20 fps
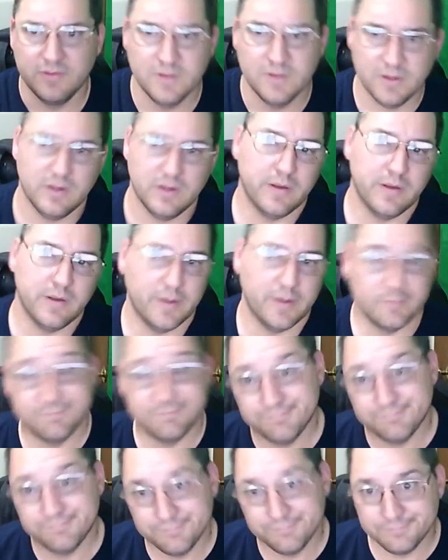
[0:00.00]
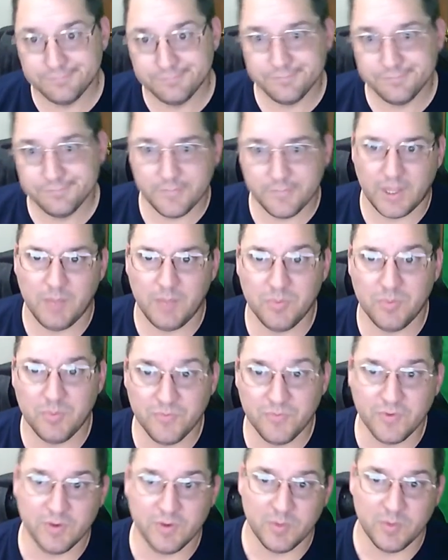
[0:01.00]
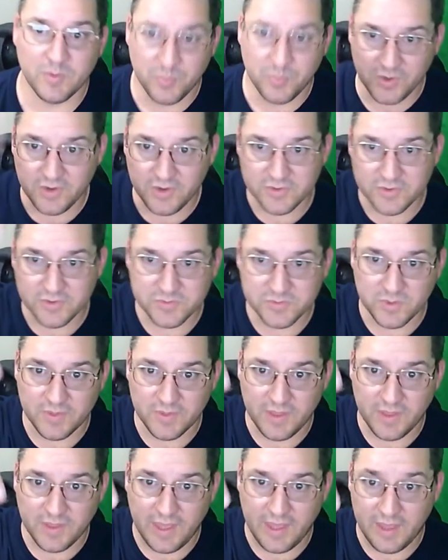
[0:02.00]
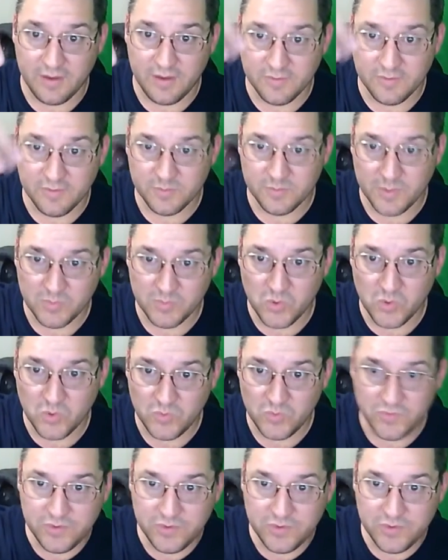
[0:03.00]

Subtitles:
I prefer the printers where the head is what moves.